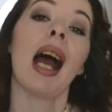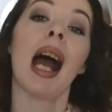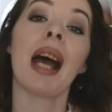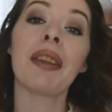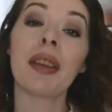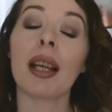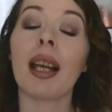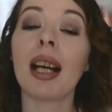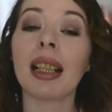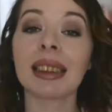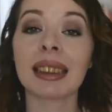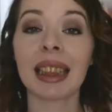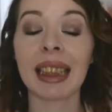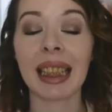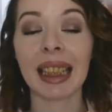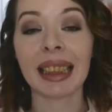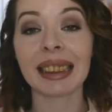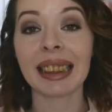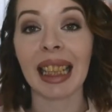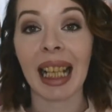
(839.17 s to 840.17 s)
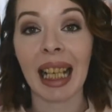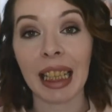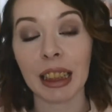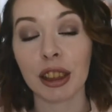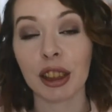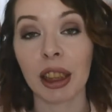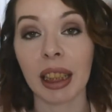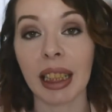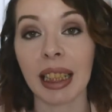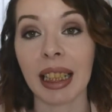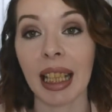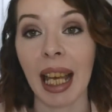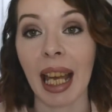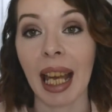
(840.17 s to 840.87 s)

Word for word: And the last thing is actually